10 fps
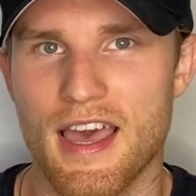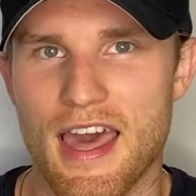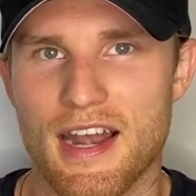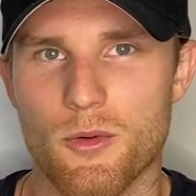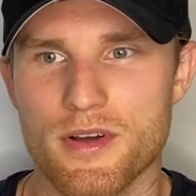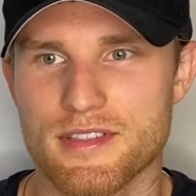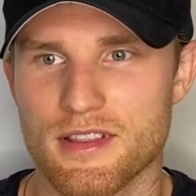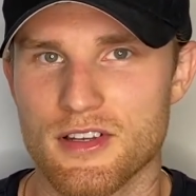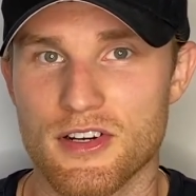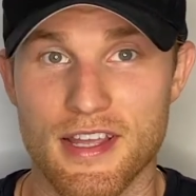and I
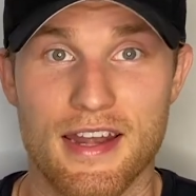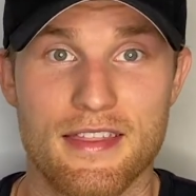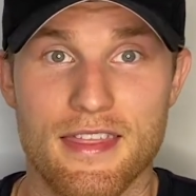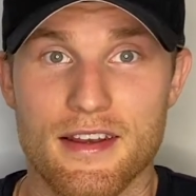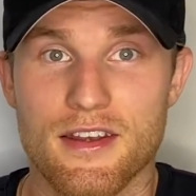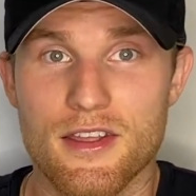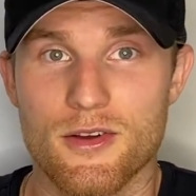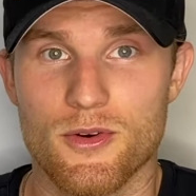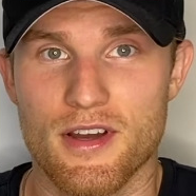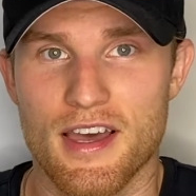wasn't learning anything
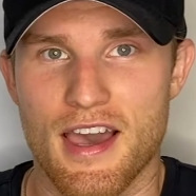new,